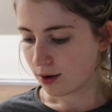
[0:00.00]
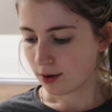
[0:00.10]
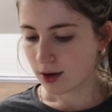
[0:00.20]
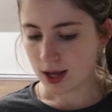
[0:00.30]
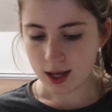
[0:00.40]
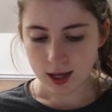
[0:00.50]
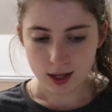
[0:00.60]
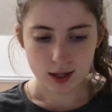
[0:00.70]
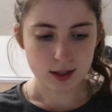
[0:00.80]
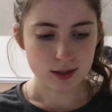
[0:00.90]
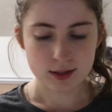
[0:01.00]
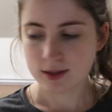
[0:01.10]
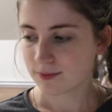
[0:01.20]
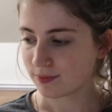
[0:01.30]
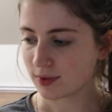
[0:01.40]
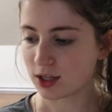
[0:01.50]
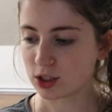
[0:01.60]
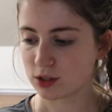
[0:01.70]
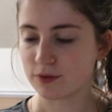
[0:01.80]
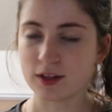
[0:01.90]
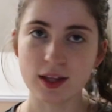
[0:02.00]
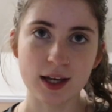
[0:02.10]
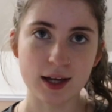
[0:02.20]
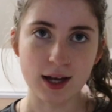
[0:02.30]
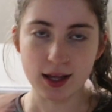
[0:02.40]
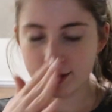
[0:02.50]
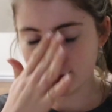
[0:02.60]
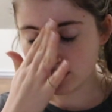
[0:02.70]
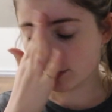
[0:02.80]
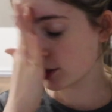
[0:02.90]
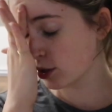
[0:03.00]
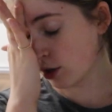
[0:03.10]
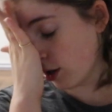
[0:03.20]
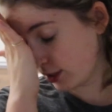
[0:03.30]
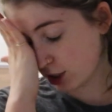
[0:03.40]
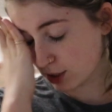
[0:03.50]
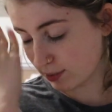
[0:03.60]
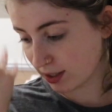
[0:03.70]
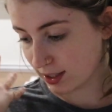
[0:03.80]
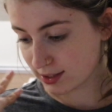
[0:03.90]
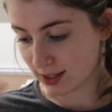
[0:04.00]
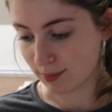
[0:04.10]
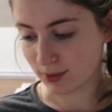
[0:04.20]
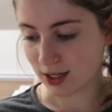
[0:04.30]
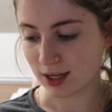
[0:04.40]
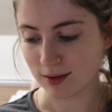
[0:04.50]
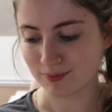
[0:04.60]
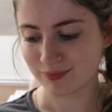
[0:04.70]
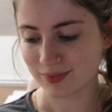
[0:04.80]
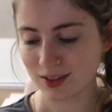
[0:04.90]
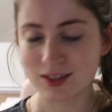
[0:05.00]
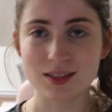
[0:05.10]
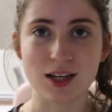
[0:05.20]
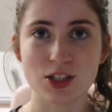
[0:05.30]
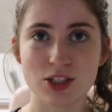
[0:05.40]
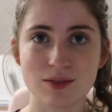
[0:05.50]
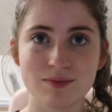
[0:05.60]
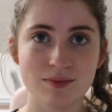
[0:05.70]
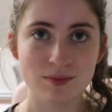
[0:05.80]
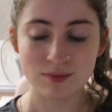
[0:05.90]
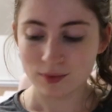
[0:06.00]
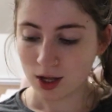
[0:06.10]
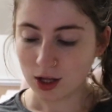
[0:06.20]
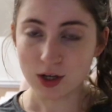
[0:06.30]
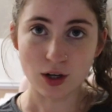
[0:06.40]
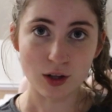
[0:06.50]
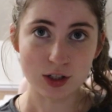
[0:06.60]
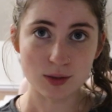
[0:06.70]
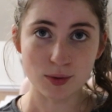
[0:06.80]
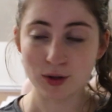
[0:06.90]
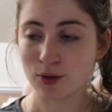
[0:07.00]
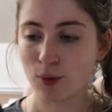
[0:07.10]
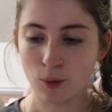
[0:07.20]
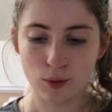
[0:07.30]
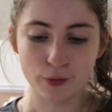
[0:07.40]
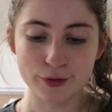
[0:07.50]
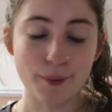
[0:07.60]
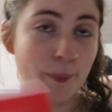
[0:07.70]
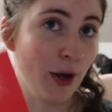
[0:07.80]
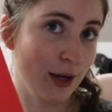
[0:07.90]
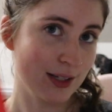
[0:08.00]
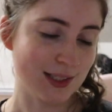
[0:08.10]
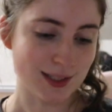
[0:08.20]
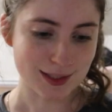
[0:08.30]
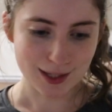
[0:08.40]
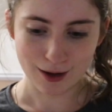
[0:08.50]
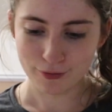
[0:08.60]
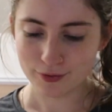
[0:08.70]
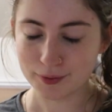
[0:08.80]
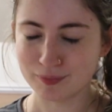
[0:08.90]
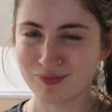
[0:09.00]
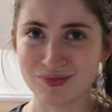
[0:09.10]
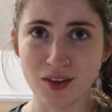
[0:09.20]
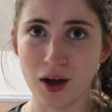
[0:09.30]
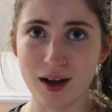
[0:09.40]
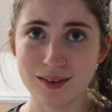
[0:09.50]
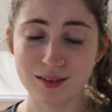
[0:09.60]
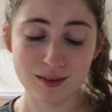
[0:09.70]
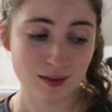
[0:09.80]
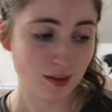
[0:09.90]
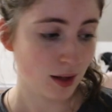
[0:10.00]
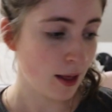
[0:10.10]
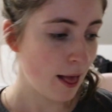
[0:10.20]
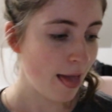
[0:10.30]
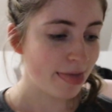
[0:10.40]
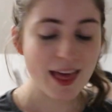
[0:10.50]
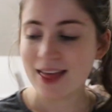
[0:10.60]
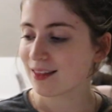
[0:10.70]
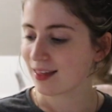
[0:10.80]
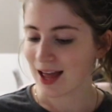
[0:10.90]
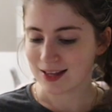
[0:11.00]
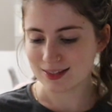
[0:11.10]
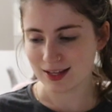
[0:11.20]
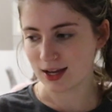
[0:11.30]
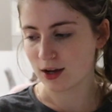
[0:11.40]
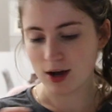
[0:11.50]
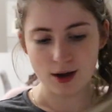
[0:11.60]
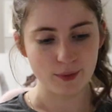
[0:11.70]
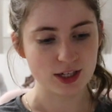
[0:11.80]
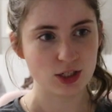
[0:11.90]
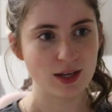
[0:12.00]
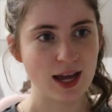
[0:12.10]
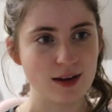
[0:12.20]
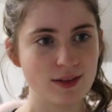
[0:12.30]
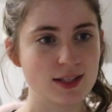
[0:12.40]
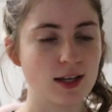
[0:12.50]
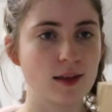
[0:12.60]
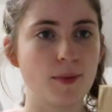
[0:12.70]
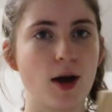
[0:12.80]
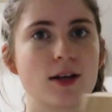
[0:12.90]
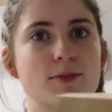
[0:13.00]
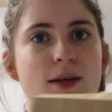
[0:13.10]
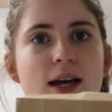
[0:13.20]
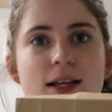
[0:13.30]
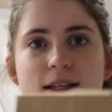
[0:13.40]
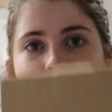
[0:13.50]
And I just feel like I have so much knowledge because I'm getting such knowledgeable old books and stuff. Not. Then the last thing I got, which you can't even see on the box because